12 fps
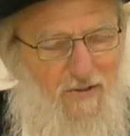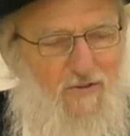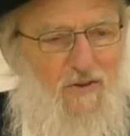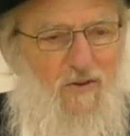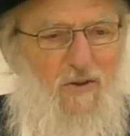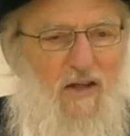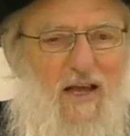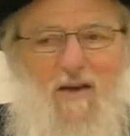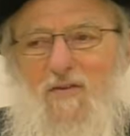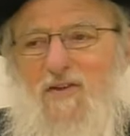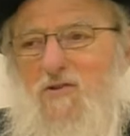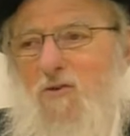So you think,
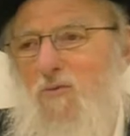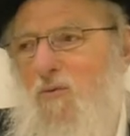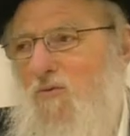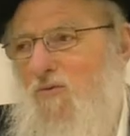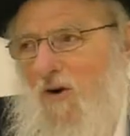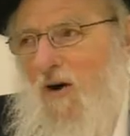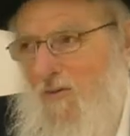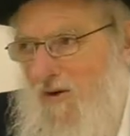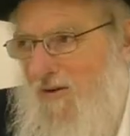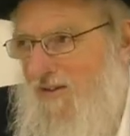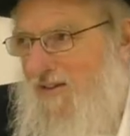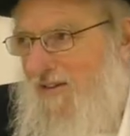if he's a rude
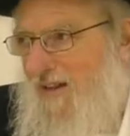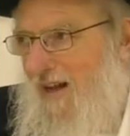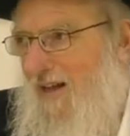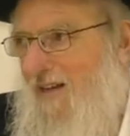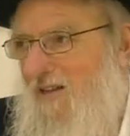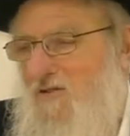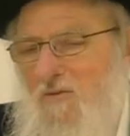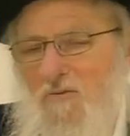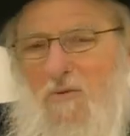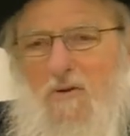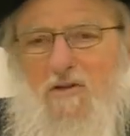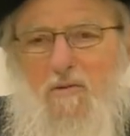farmer and he's
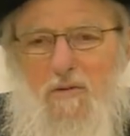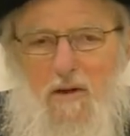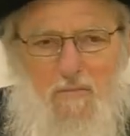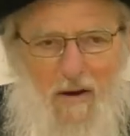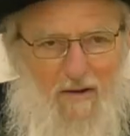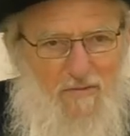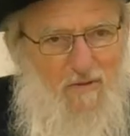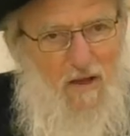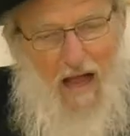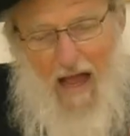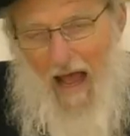recruited to be a prophet,